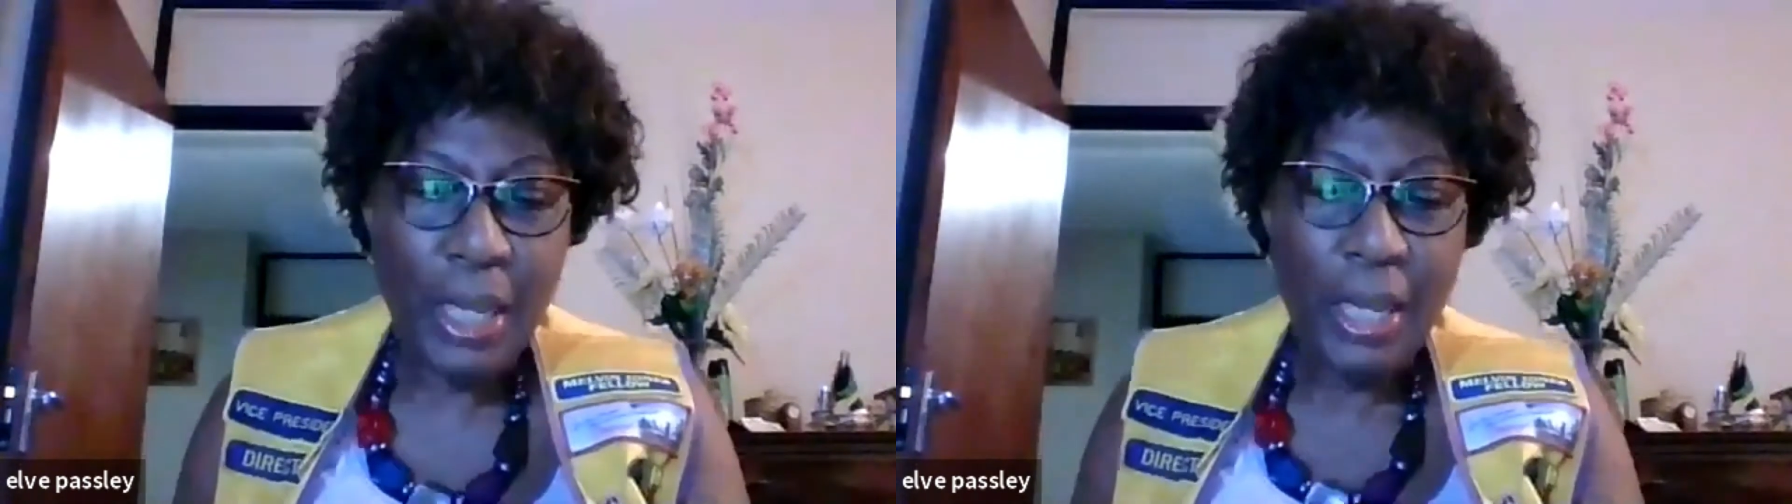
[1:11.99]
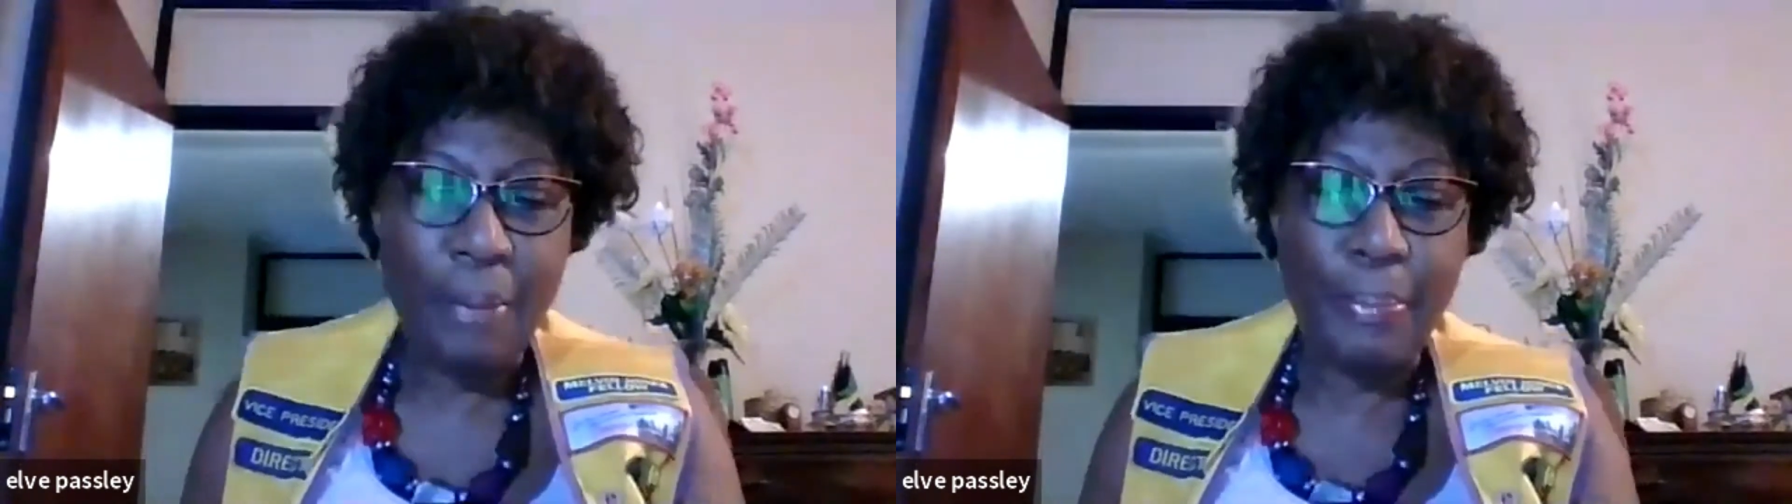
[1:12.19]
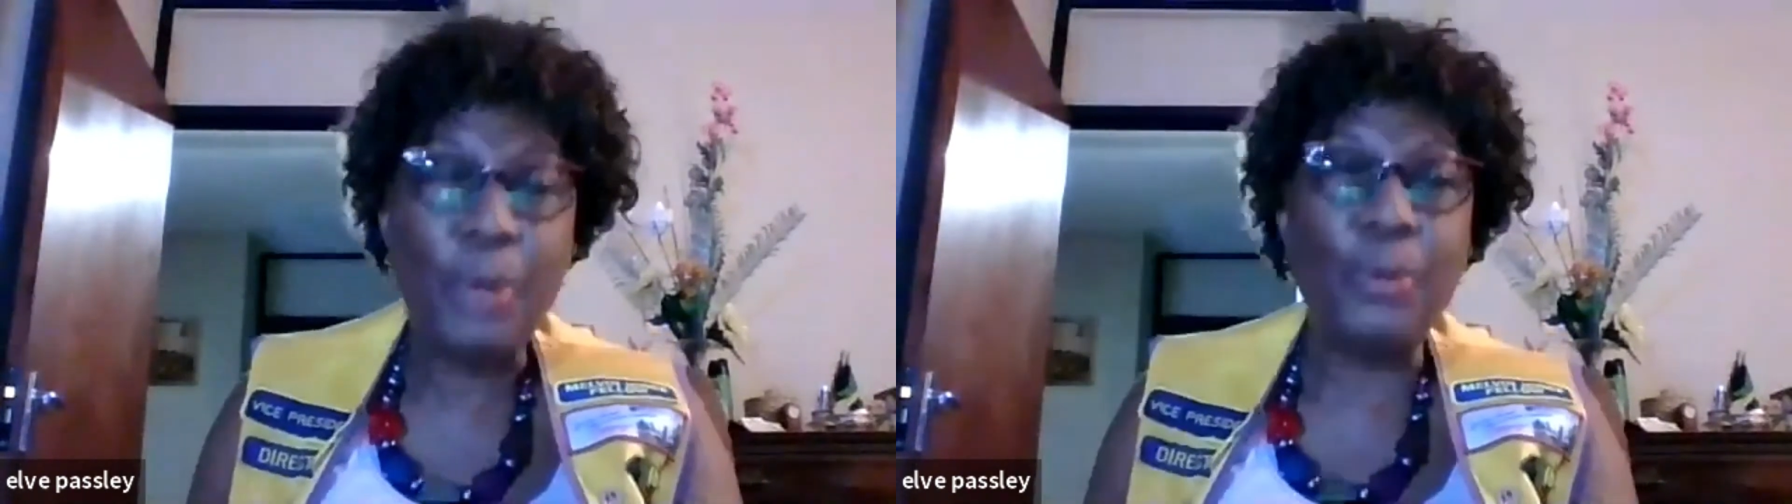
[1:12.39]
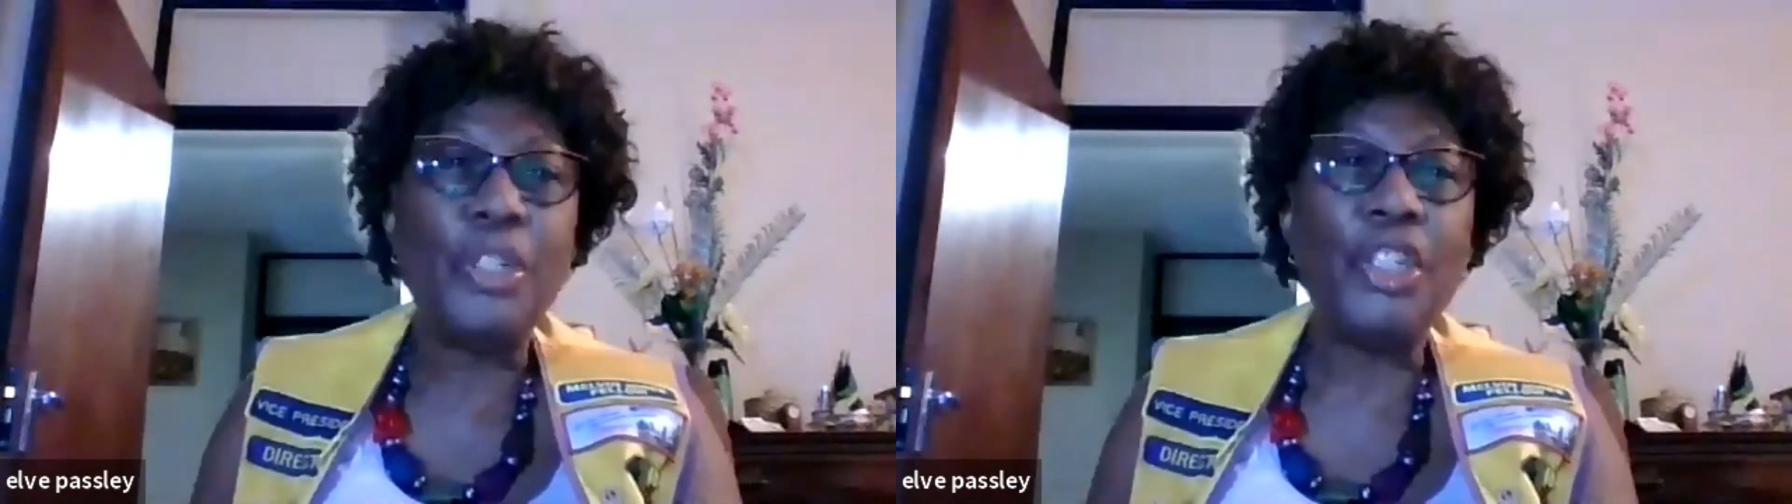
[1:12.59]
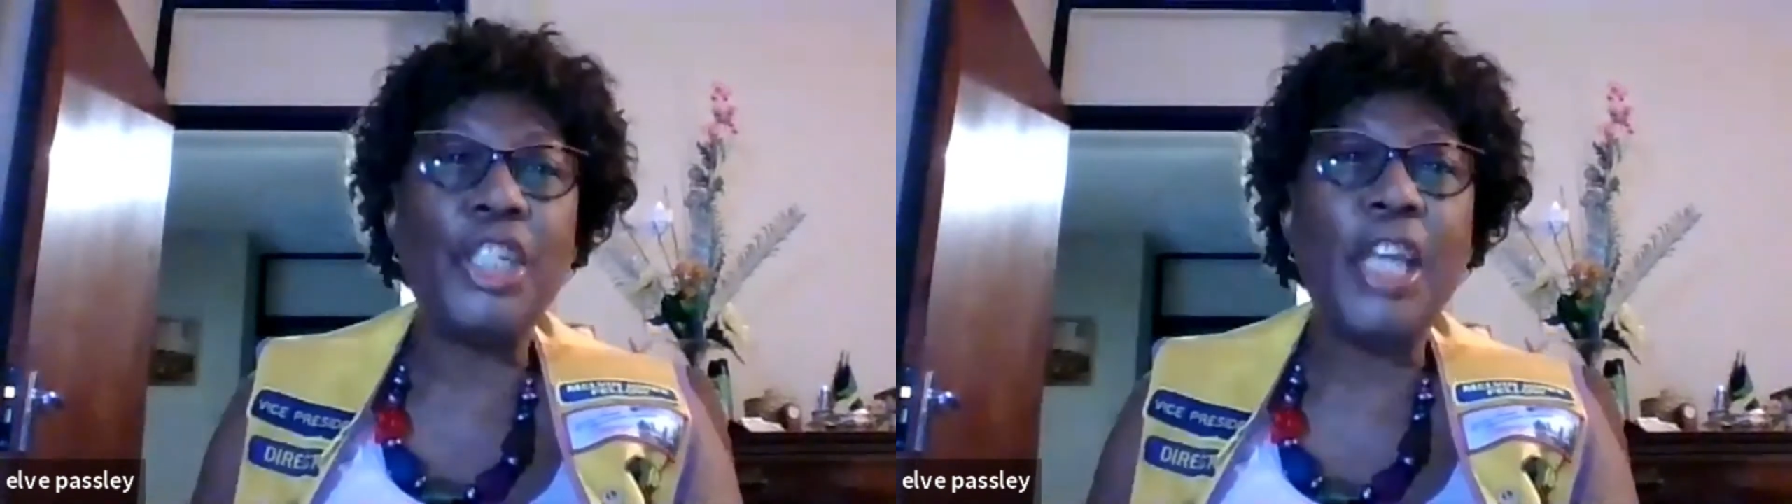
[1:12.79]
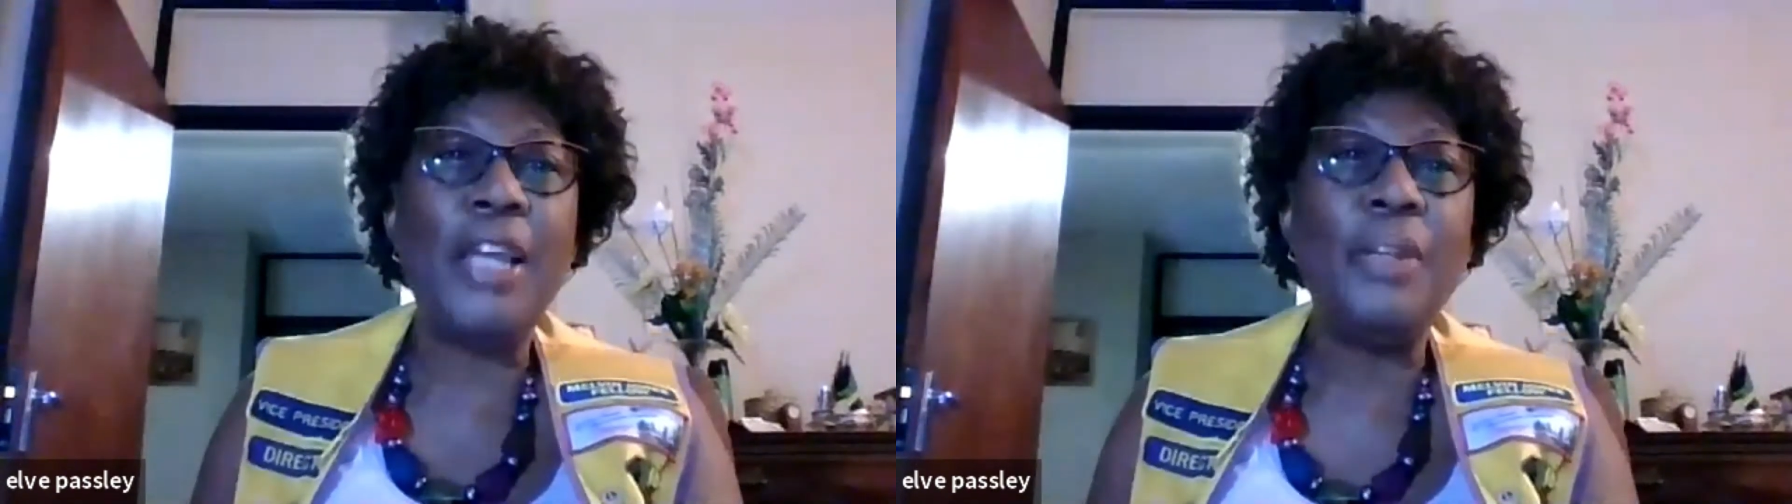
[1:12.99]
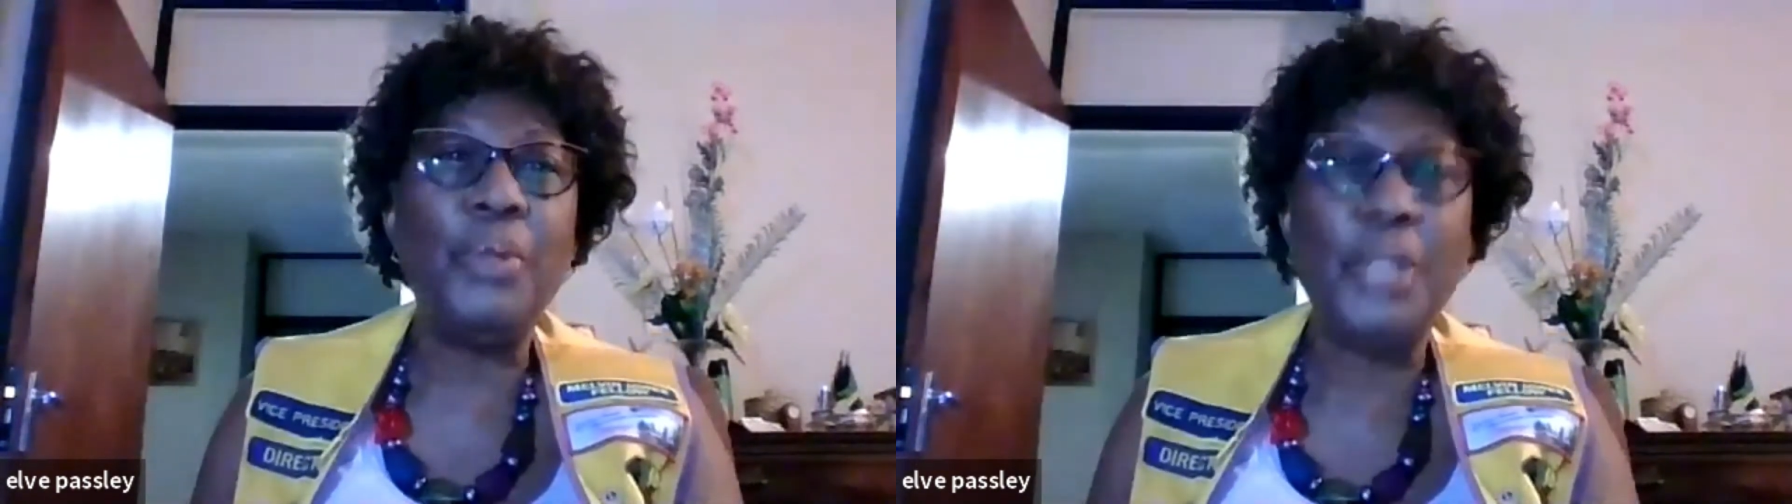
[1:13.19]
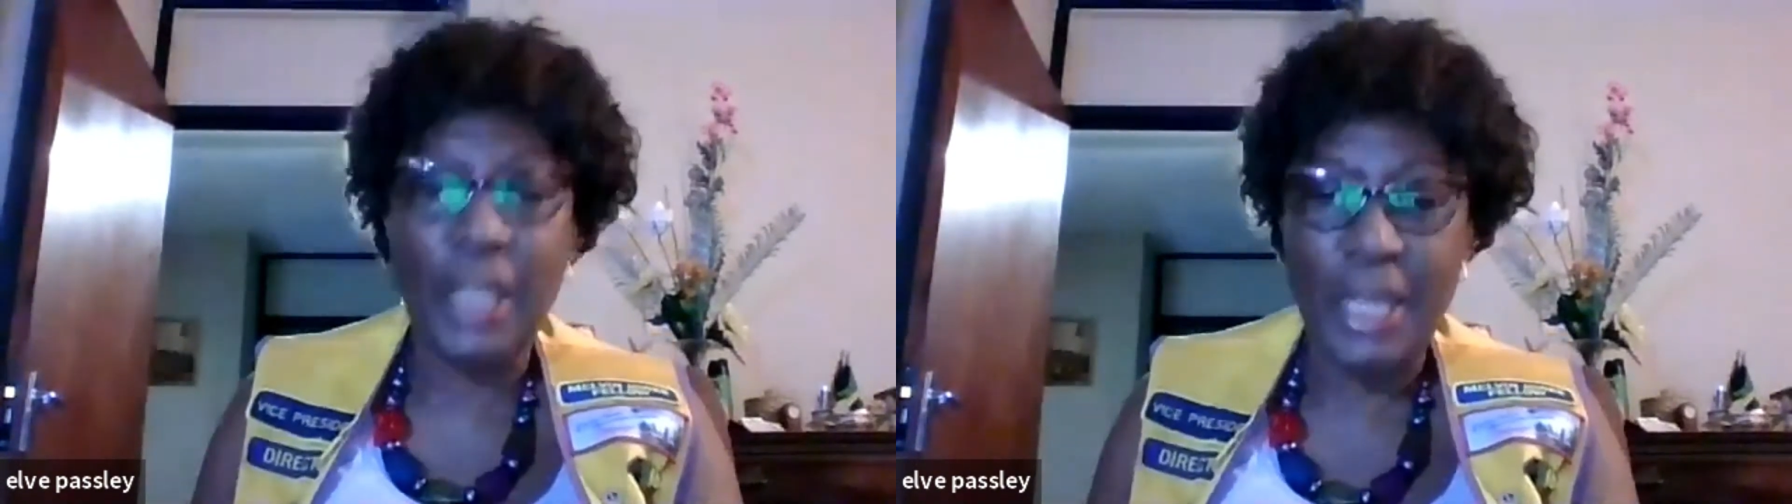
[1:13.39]
about childhood
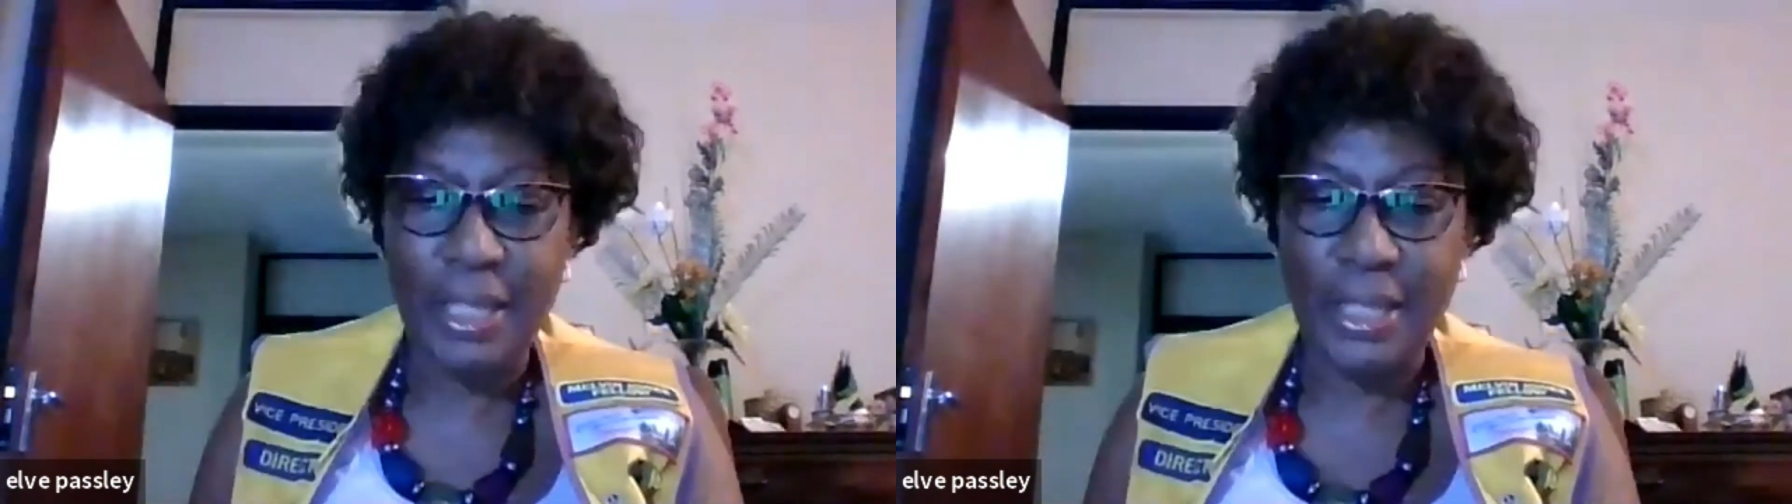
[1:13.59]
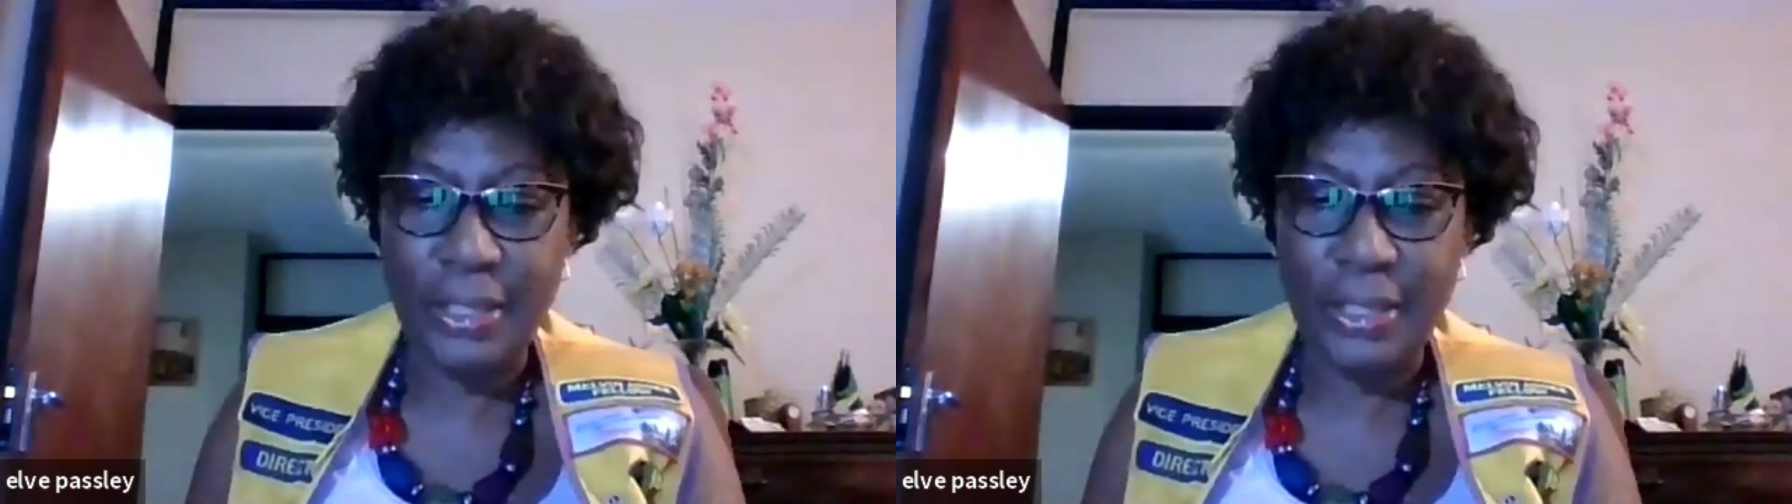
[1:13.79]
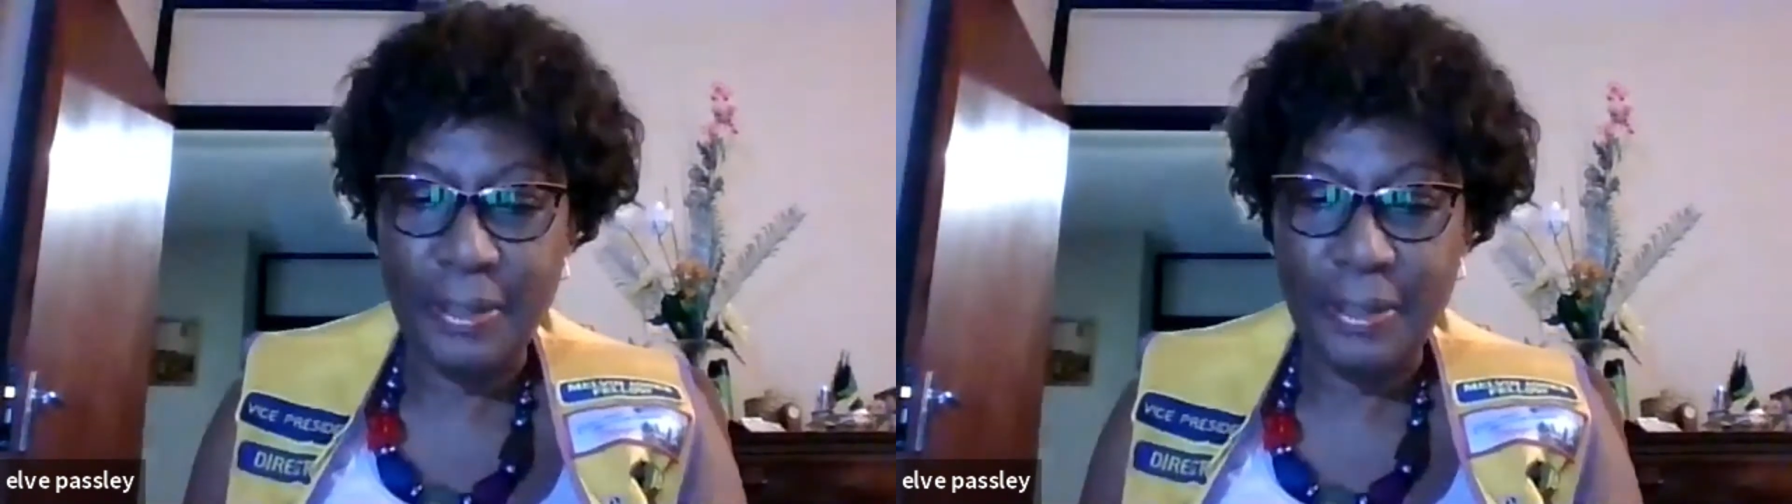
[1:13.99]
cancer.